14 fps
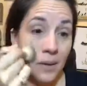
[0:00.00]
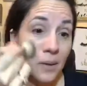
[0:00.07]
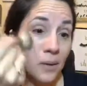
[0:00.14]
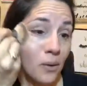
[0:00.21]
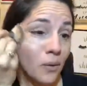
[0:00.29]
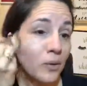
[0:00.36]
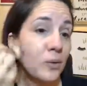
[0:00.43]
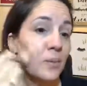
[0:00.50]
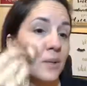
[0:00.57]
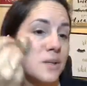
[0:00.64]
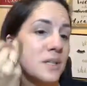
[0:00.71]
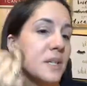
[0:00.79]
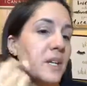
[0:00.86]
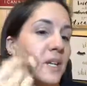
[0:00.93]
The only
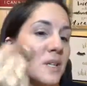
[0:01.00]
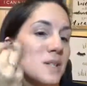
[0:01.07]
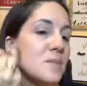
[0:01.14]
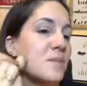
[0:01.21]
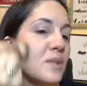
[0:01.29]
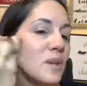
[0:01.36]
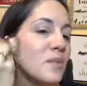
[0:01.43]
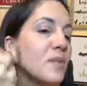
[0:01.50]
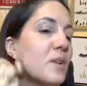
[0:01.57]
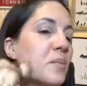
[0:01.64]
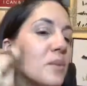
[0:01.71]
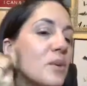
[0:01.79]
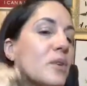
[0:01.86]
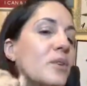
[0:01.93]
reason he gets himself
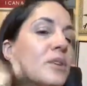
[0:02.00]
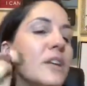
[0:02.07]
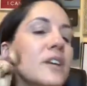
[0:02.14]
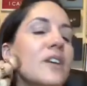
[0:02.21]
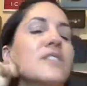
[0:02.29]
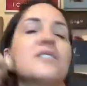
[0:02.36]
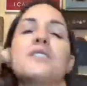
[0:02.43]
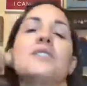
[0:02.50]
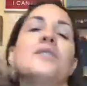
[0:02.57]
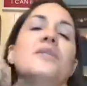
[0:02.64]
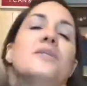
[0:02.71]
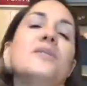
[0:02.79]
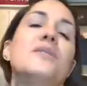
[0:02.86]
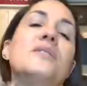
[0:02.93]
up early on his
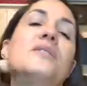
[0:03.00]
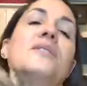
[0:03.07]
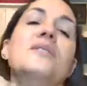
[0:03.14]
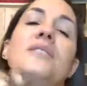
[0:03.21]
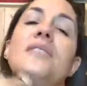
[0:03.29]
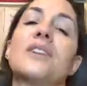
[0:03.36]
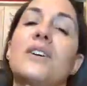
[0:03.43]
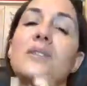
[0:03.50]
own to go